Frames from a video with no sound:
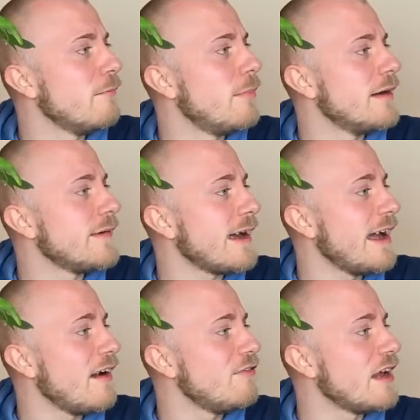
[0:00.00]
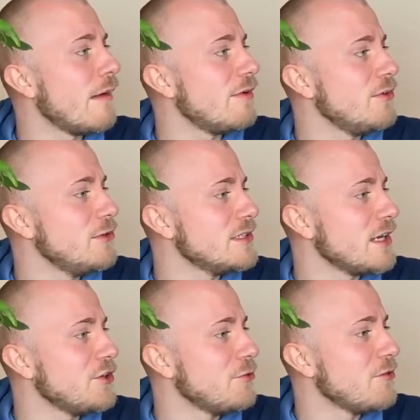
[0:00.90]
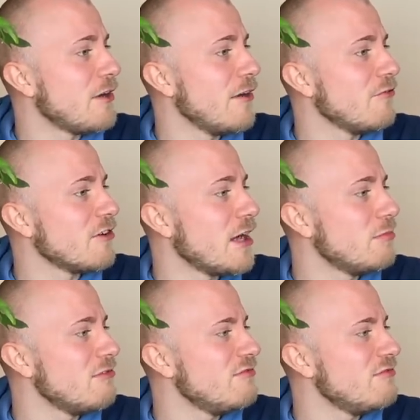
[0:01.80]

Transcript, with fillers: but I have not been using a humidifier for a couple of